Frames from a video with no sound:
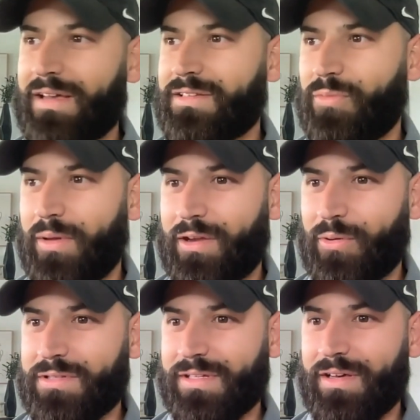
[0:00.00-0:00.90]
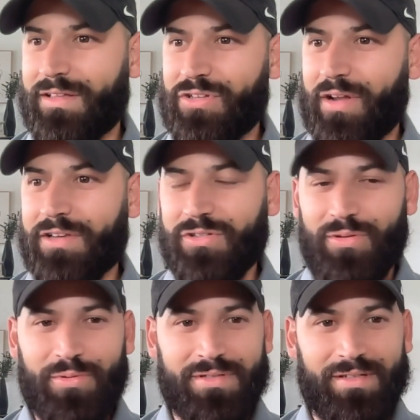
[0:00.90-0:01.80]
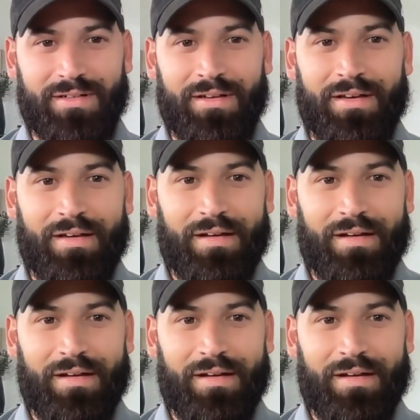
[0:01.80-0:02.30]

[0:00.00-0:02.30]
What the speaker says: Last week it was international. It was in